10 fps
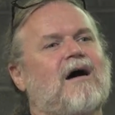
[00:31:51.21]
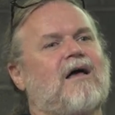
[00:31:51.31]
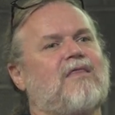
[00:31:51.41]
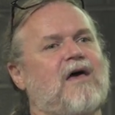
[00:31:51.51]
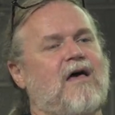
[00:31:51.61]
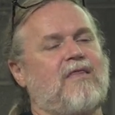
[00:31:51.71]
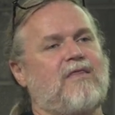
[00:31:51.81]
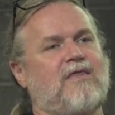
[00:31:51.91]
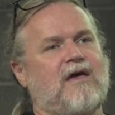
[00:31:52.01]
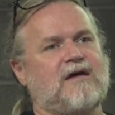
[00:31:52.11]
then
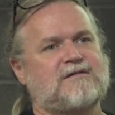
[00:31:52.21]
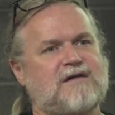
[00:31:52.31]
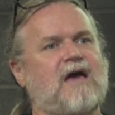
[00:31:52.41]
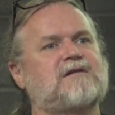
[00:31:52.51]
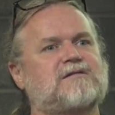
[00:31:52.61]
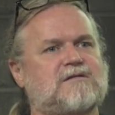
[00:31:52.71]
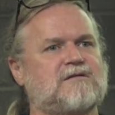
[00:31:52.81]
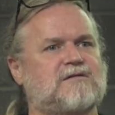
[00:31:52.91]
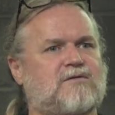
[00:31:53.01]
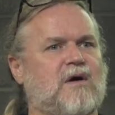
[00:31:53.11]
the site's
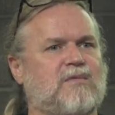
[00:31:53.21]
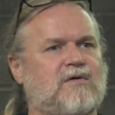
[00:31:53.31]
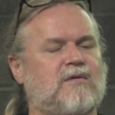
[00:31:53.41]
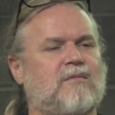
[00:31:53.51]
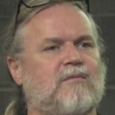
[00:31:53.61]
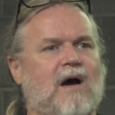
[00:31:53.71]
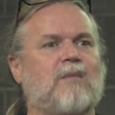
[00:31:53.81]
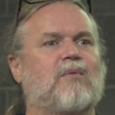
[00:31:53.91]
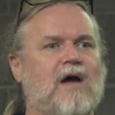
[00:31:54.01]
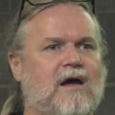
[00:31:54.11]
script might
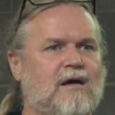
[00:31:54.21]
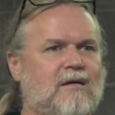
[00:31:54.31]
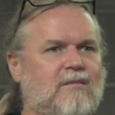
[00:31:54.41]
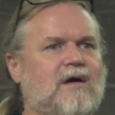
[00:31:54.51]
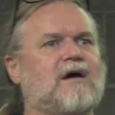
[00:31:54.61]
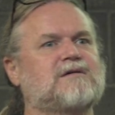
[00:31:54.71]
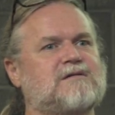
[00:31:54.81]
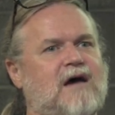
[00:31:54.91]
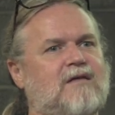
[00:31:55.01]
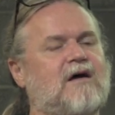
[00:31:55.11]
break because it's
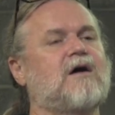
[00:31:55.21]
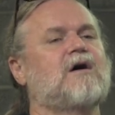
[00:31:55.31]
not there.